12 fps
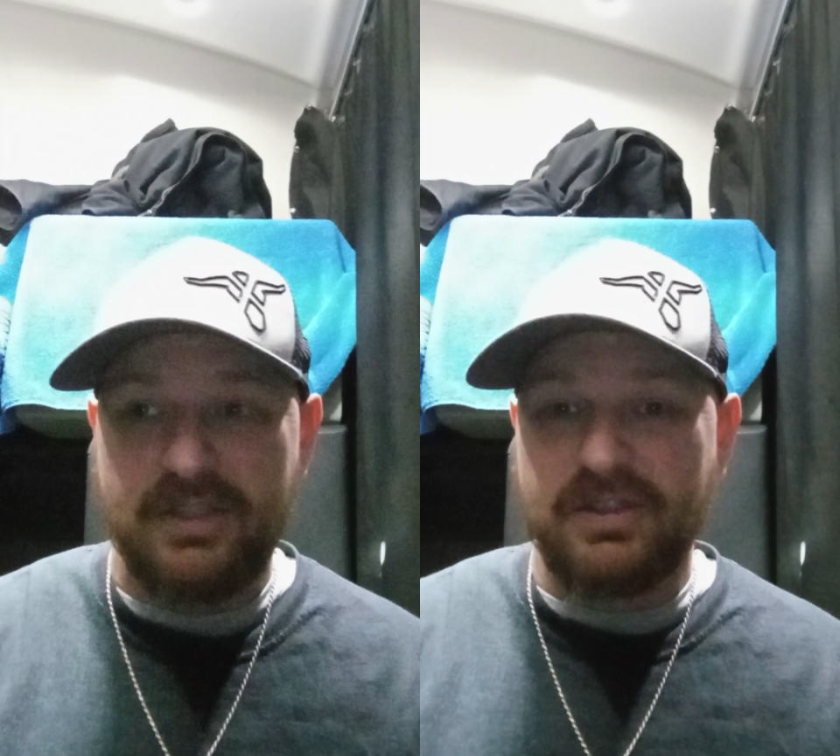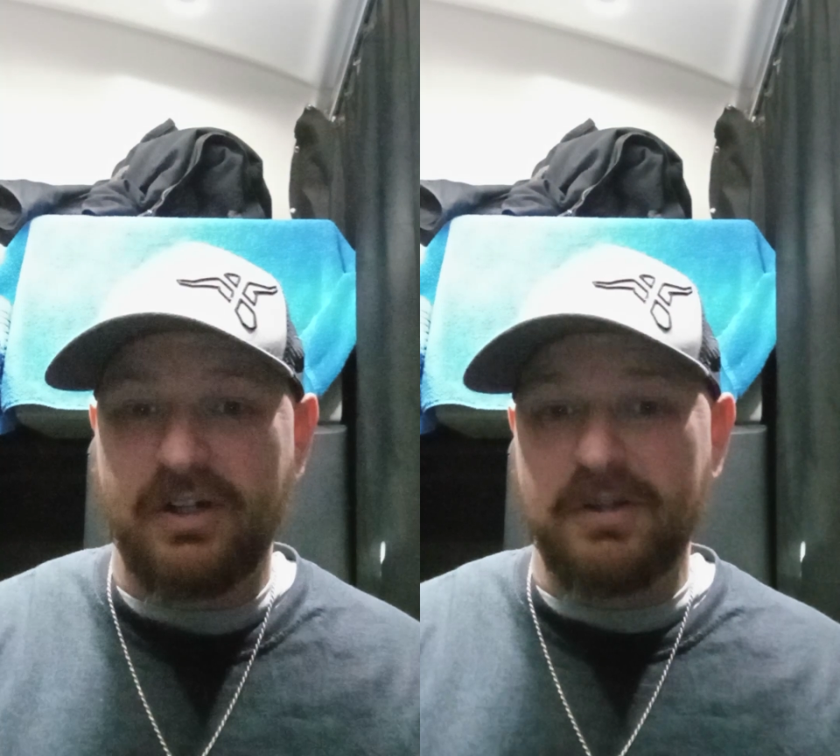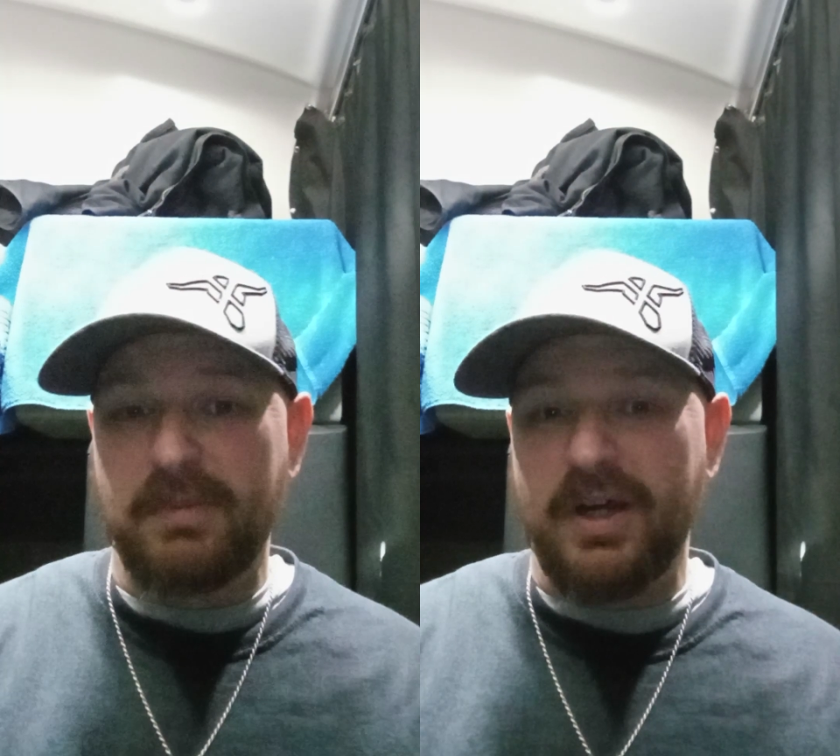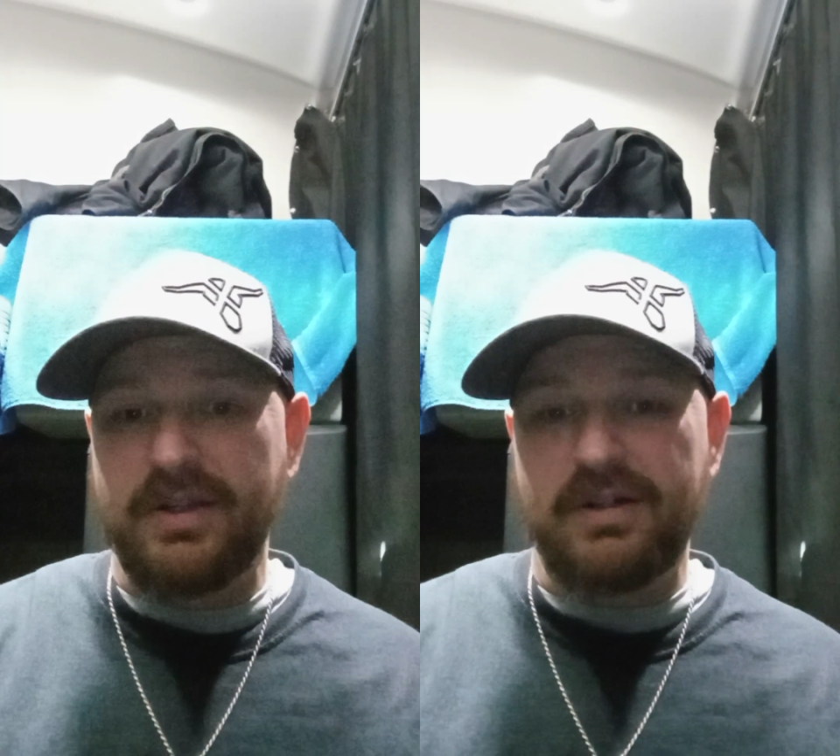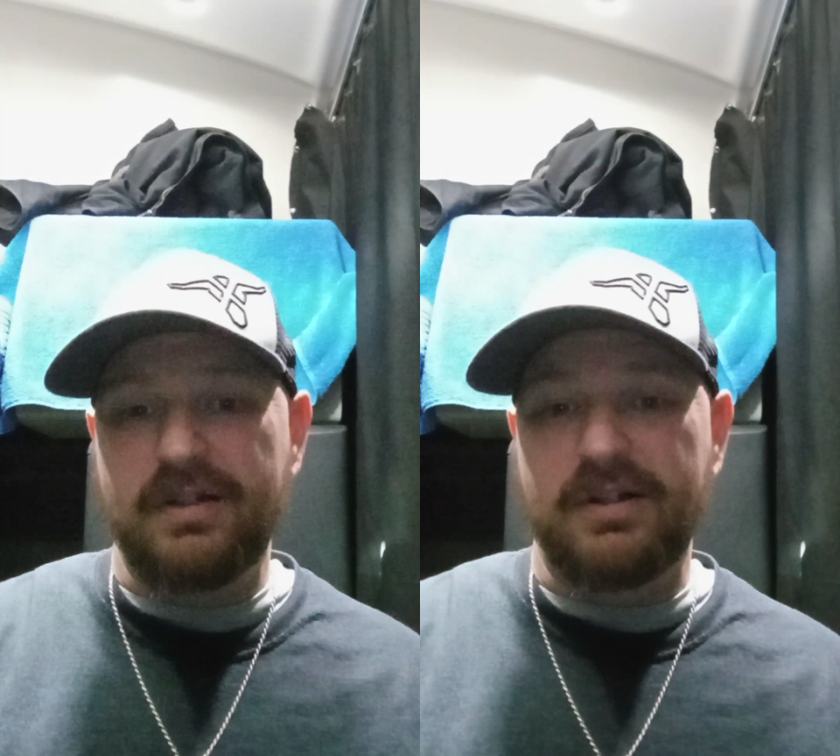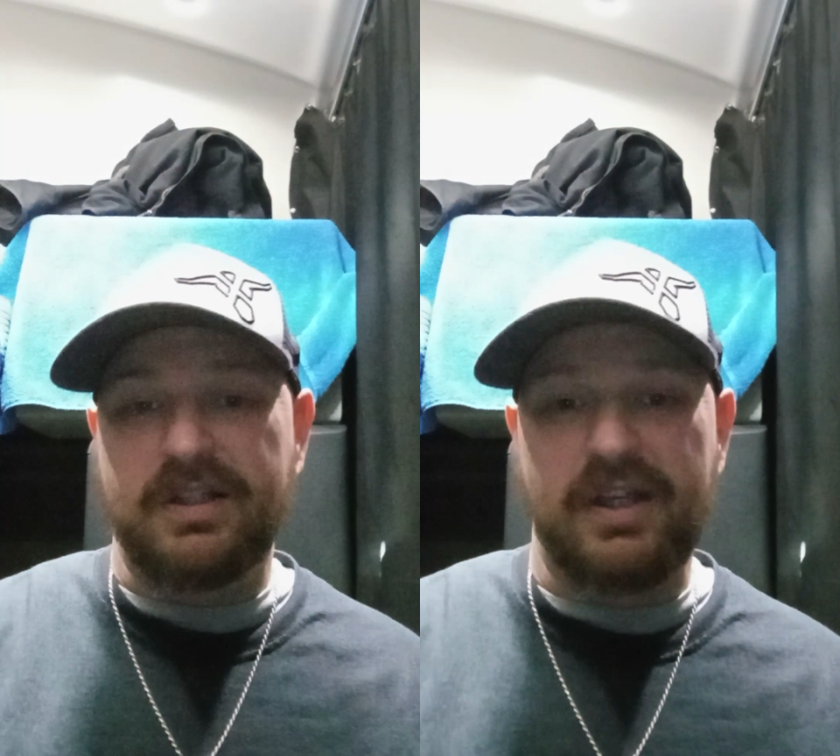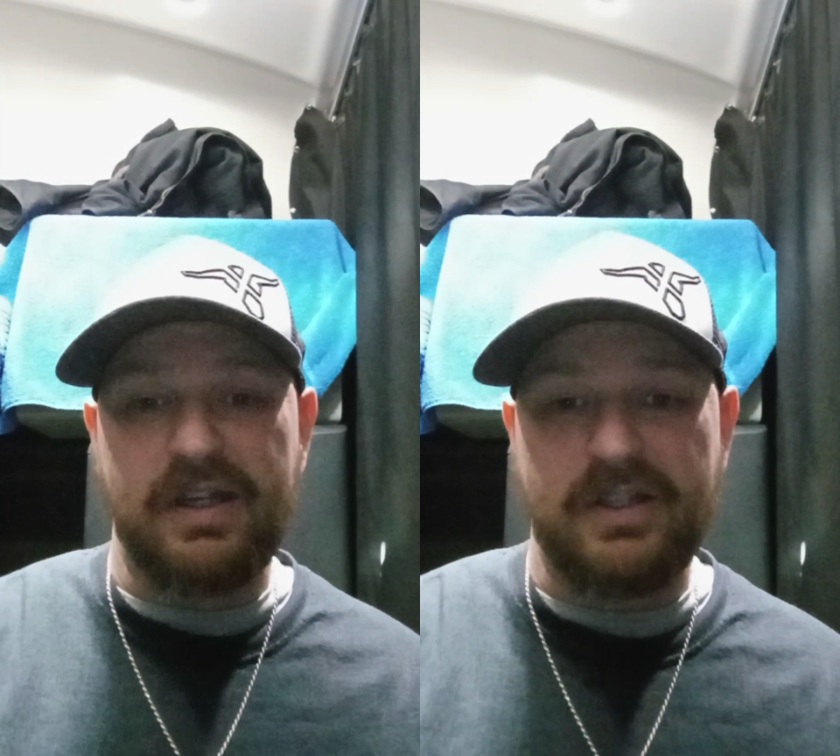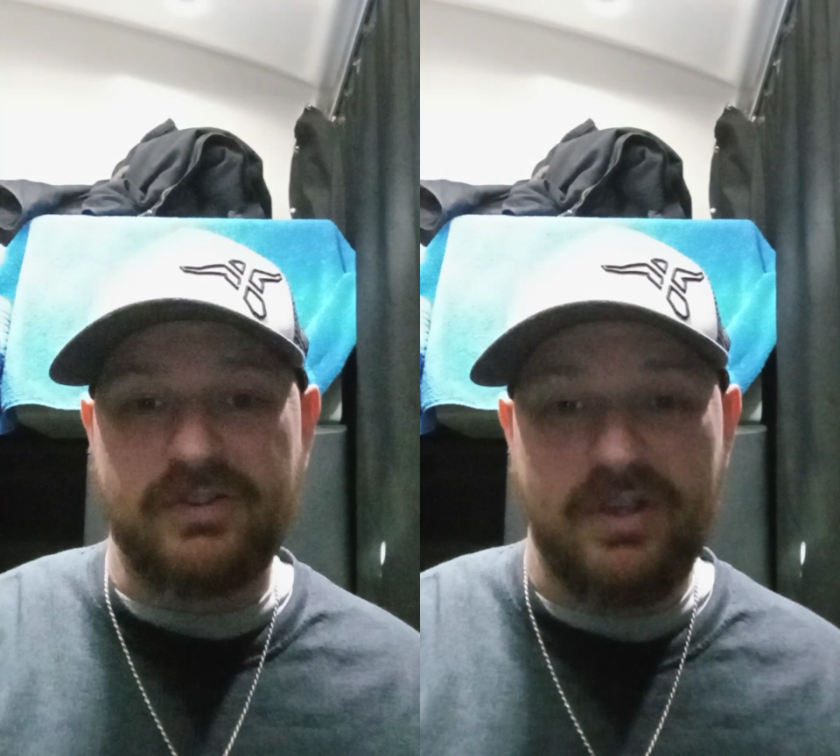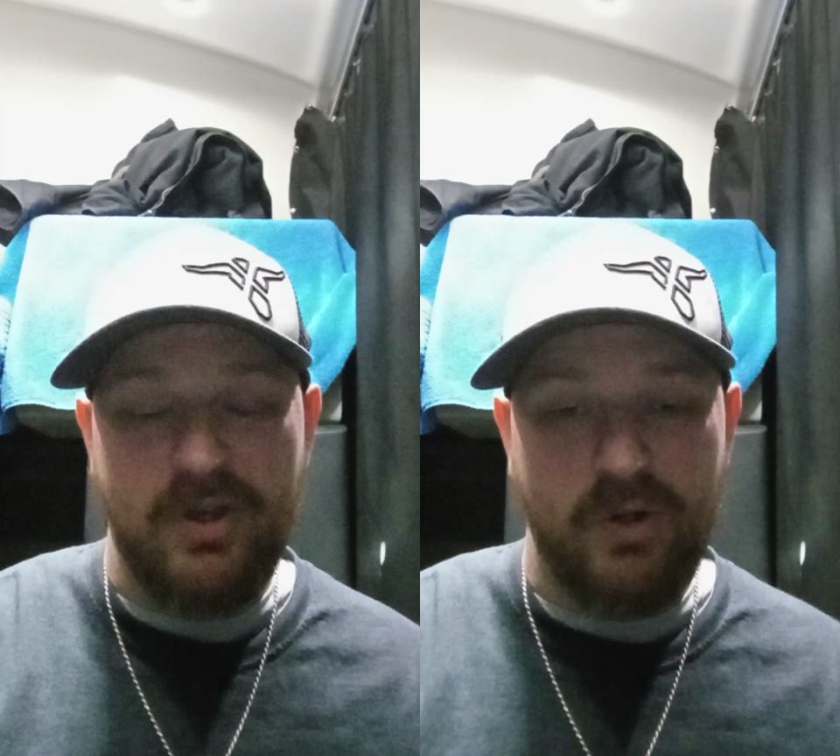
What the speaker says: young mother and her kids,